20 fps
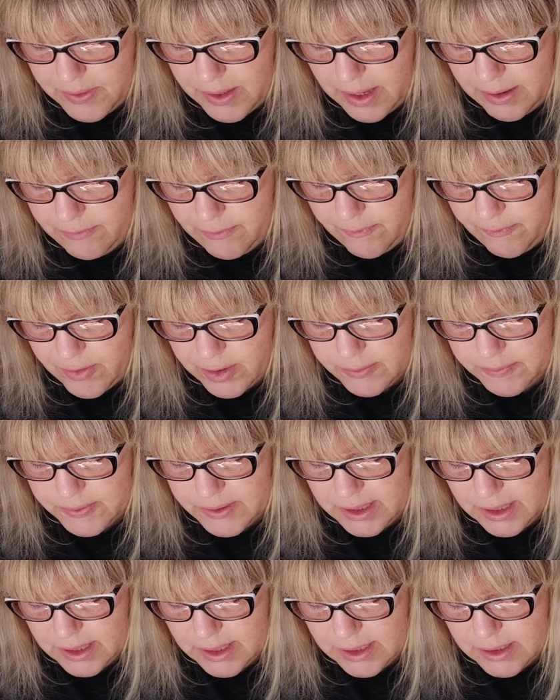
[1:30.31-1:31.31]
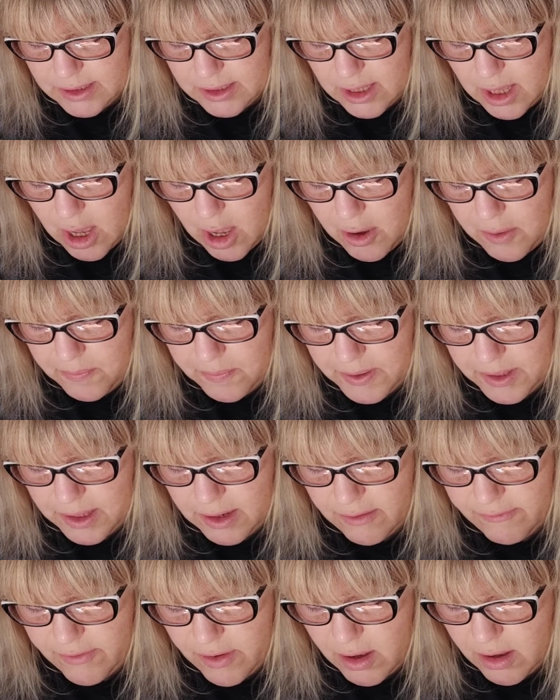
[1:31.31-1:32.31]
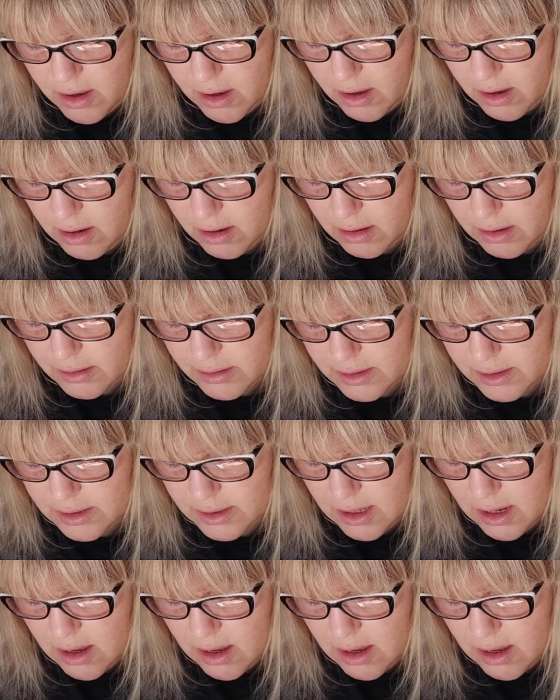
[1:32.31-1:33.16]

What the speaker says: to the opening of our heart,